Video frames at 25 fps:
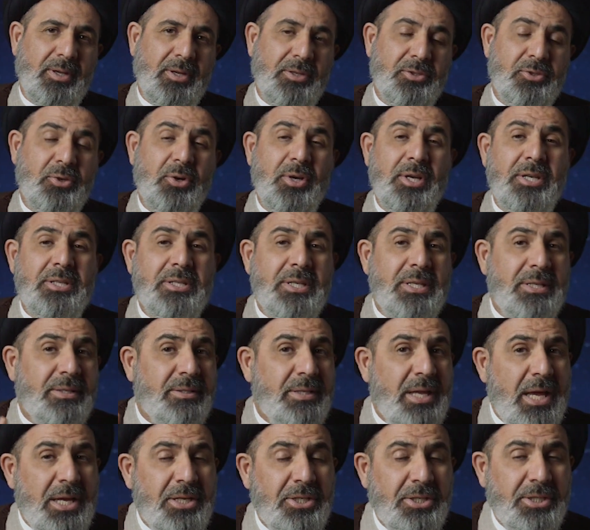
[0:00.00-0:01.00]
So his
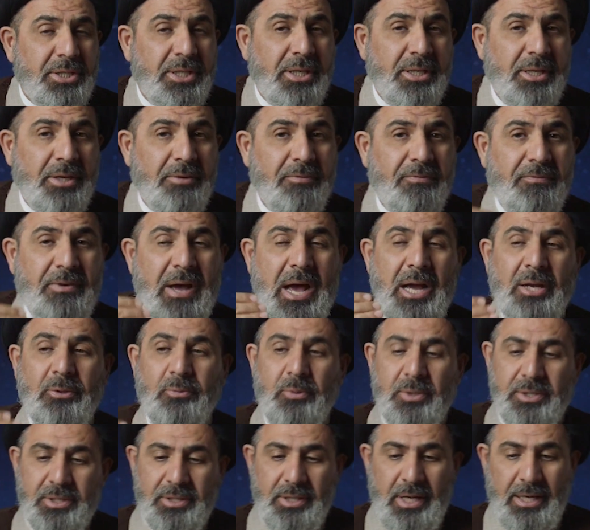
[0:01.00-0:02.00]
intention, in fact,
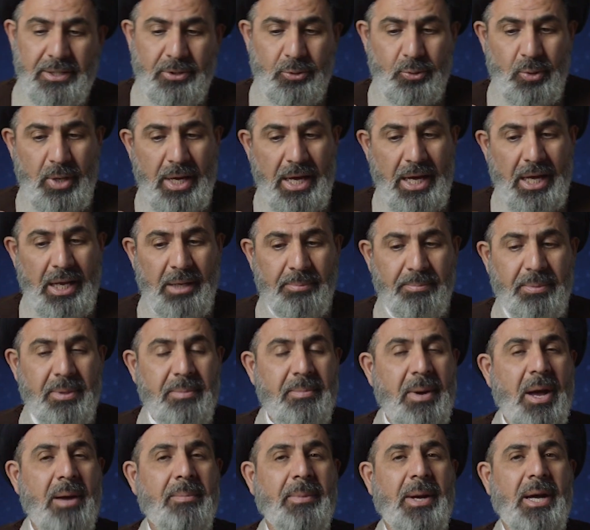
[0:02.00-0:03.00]
was not to help
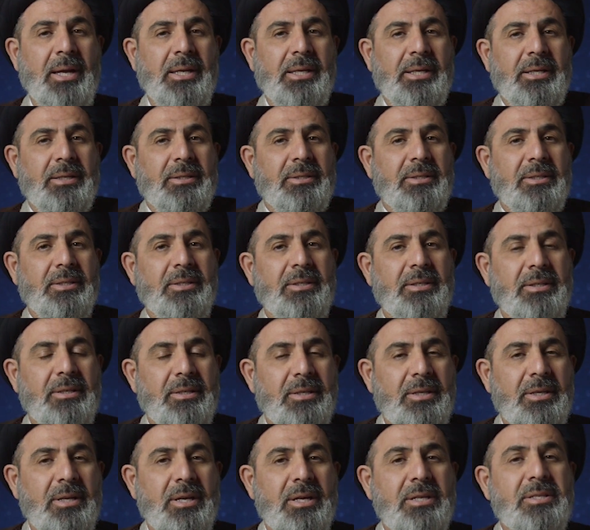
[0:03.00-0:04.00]
Imam Ali.
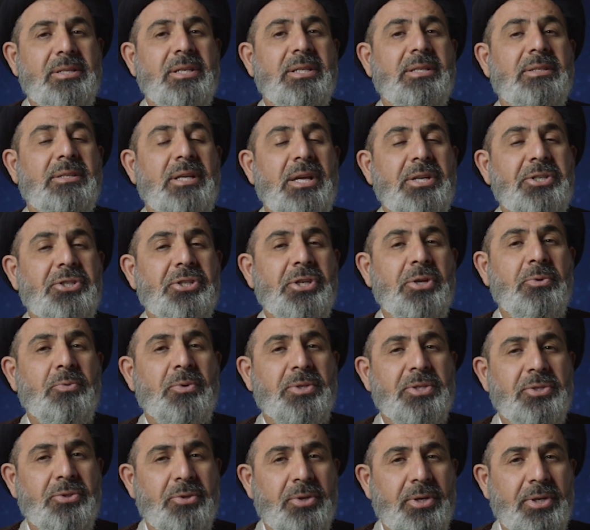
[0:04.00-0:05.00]
His intention
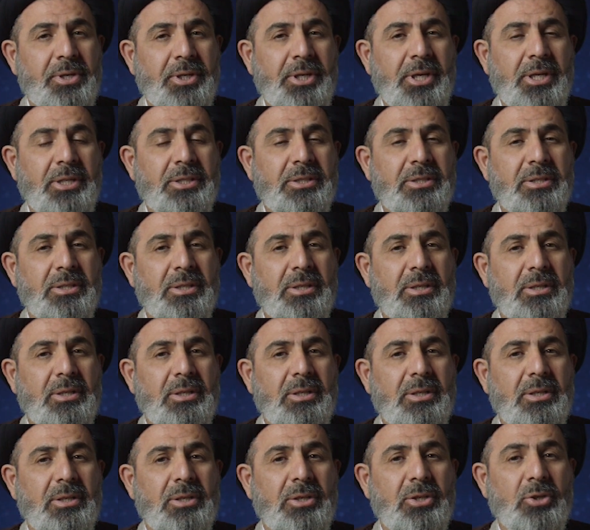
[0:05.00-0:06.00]
was to create
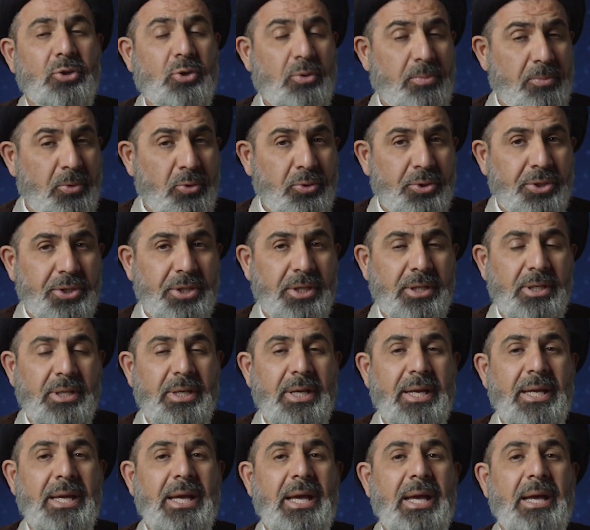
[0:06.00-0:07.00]
commotion,
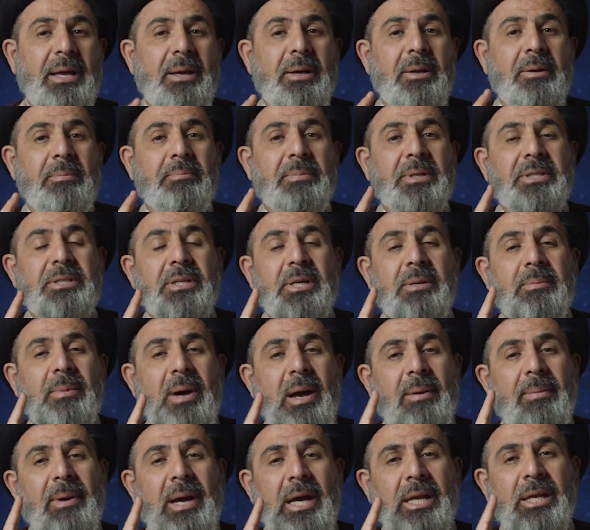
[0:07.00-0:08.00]
but
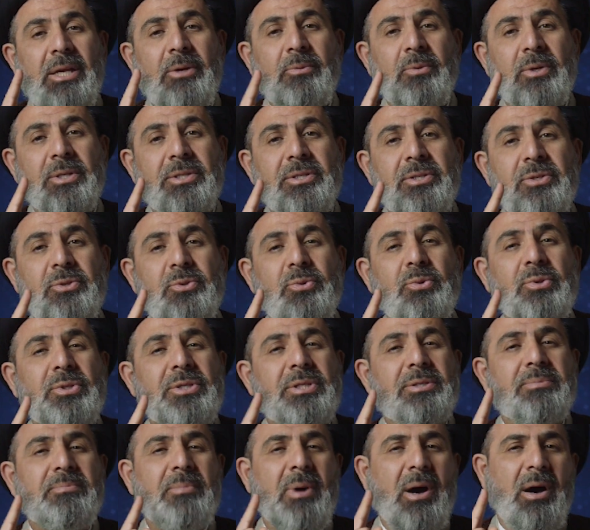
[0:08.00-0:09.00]
Imam Ali was too
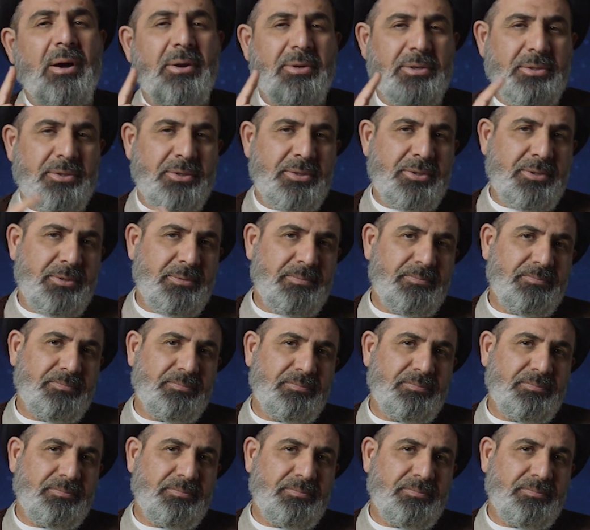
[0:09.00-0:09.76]
smart